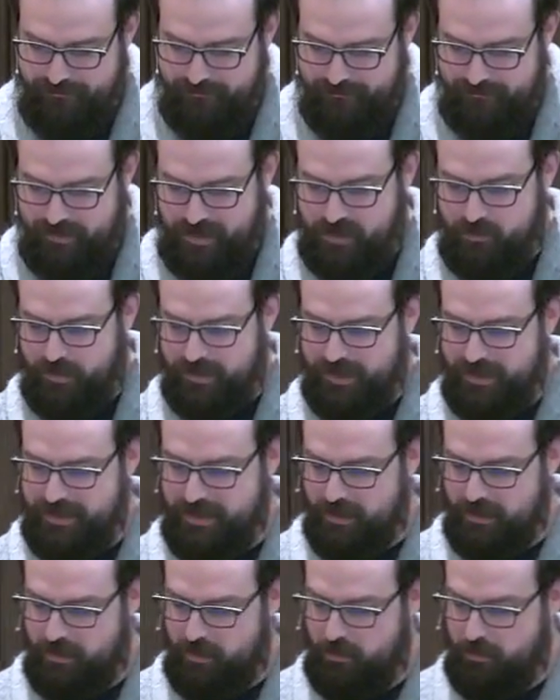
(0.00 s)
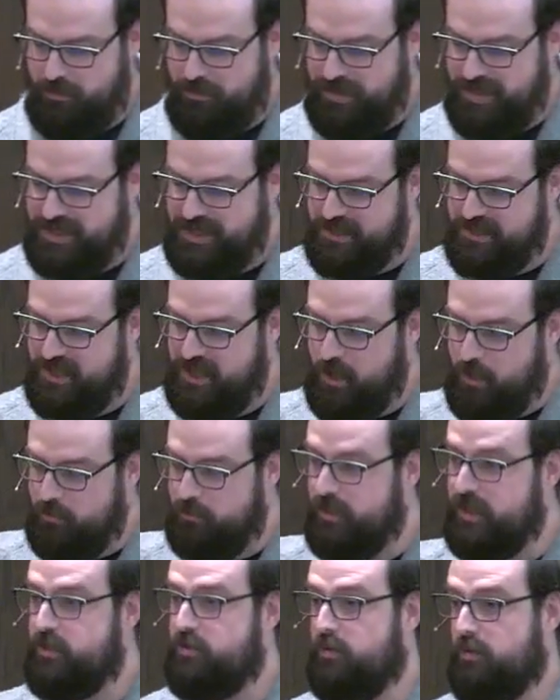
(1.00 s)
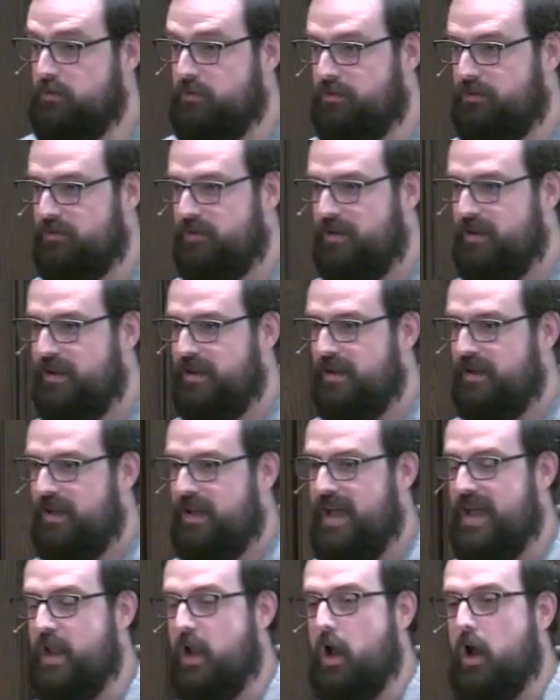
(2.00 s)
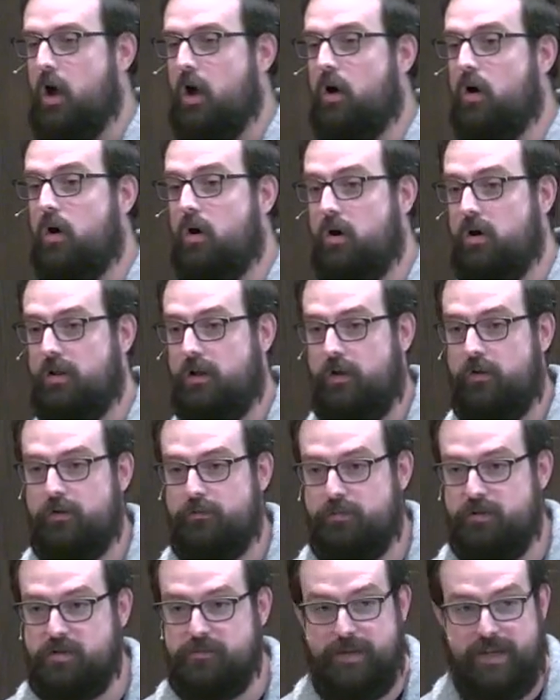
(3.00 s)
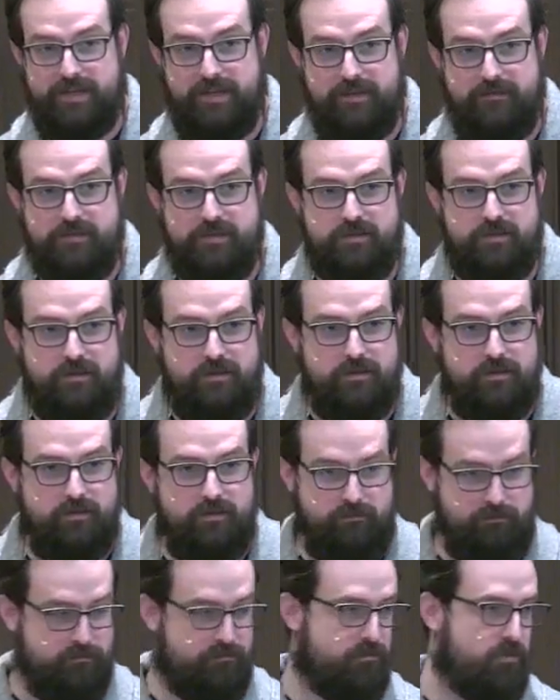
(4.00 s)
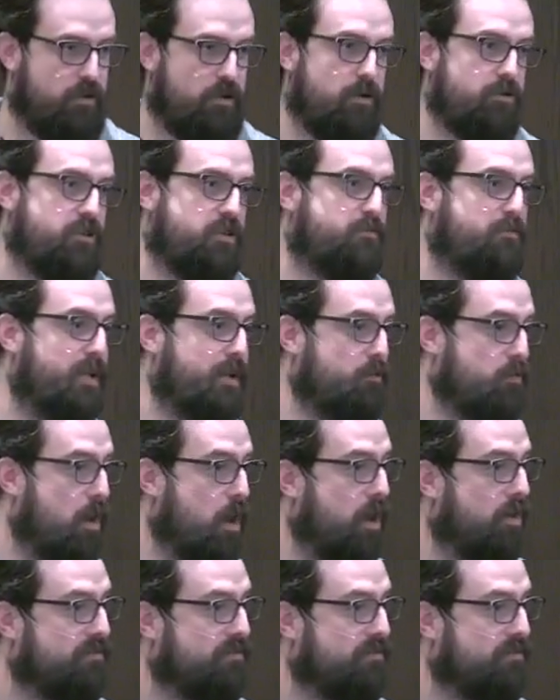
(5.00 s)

is what they tell you. This is the only truth. And all other perspectives are just plain wrong.